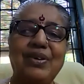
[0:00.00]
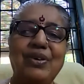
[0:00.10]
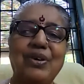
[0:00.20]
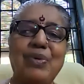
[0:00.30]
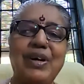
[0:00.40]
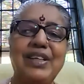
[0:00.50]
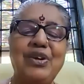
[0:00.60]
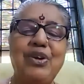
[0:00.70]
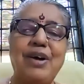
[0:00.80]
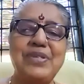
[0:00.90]
or what are the
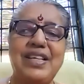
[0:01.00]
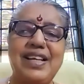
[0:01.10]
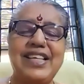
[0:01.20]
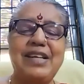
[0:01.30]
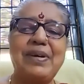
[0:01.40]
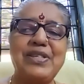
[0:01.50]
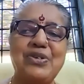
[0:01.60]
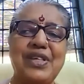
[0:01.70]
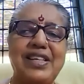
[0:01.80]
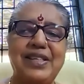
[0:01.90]
norms that are set by
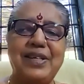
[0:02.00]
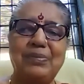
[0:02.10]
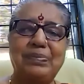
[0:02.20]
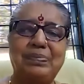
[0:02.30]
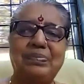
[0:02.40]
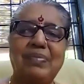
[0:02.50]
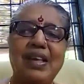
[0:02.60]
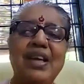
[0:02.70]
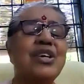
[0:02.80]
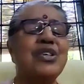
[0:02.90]
society.
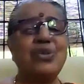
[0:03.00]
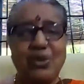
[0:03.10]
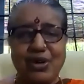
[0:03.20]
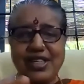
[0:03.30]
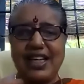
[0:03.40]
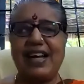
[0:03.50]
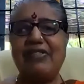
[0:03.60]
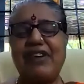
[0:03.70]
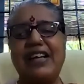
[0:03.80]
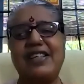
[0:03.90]
So those are
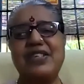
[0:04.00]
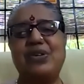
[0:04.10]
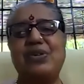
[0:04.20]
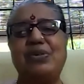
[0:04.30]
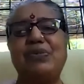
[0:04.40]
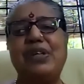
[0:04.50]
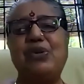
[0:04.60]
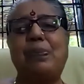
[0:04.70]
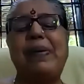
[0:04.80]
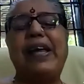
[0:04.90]
factors, when
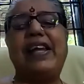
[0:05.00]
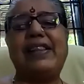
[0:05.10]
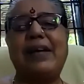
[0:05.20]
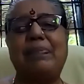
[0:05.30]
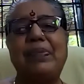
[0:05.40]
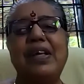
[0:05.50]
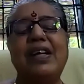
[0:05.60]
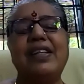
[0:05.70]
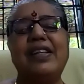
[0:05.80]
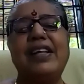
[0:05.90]
you feel them,
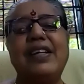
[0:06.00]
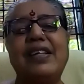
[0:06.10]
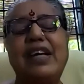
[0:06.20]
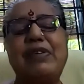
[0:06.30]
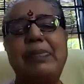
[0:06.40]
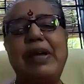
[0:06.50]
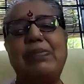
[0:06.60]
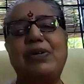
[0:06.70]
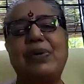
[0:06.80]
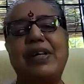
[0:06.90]
then they will be
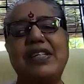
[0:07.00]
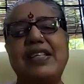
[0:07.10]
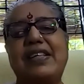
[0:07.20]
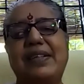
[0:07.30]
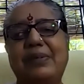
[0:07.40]
able to understand.